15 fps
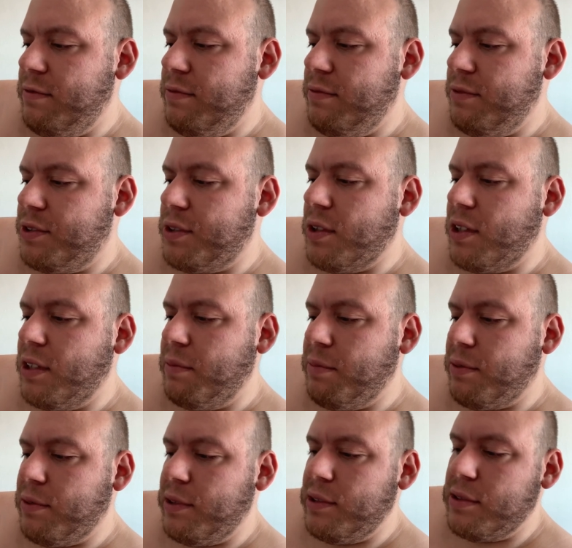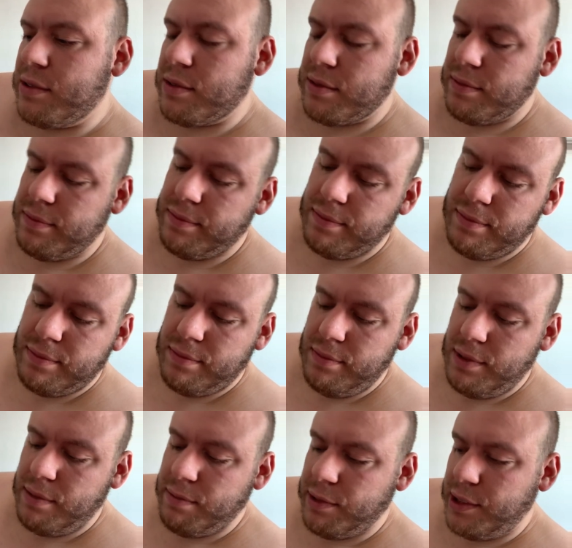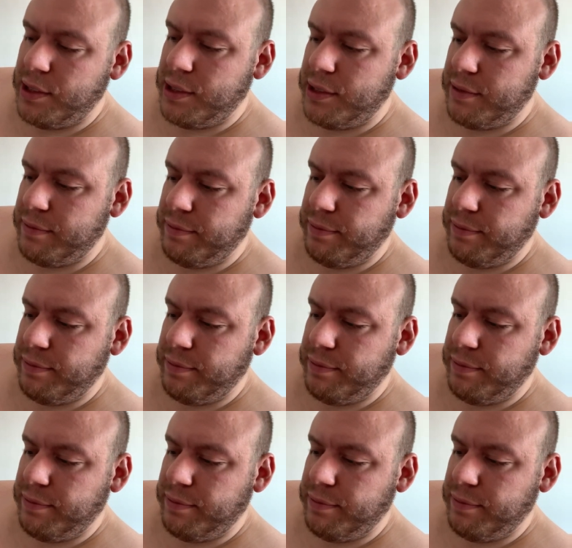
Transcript: starting points and whatnot.